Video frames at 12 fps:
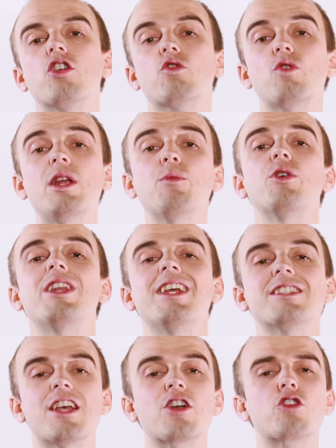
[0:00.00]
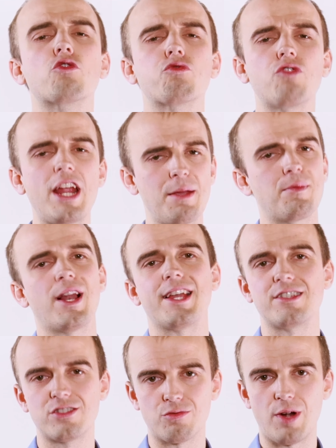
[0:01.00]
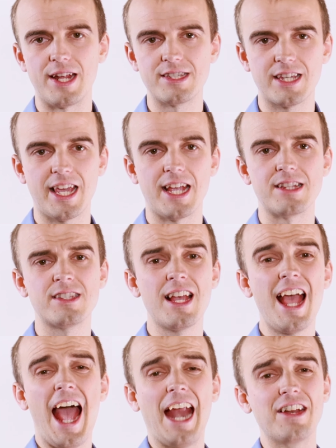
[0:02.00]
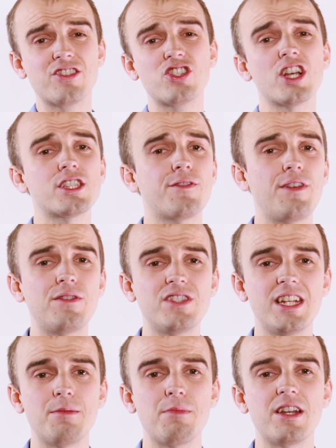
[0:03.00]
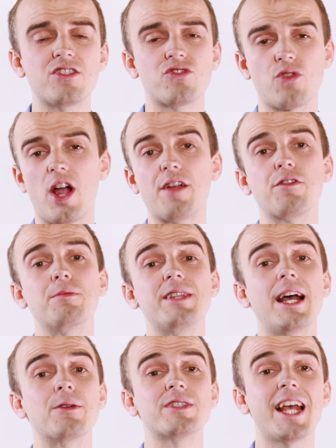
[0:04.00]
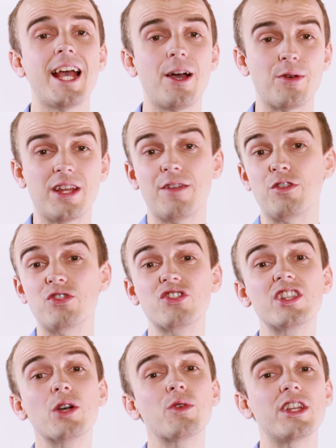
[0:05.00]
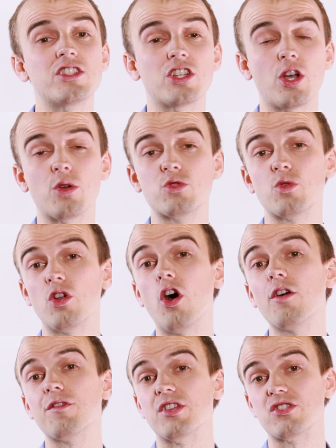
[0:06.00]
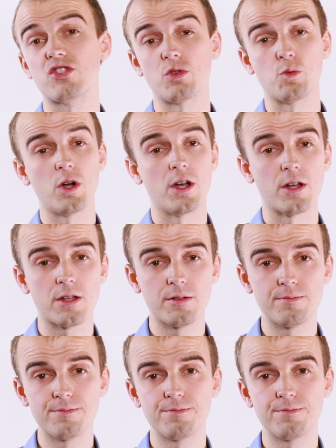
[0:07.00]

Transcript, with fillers: Greenwood is a great place to raise kids and is just 15 minutes drive from downtown if you still need to go to an office to work.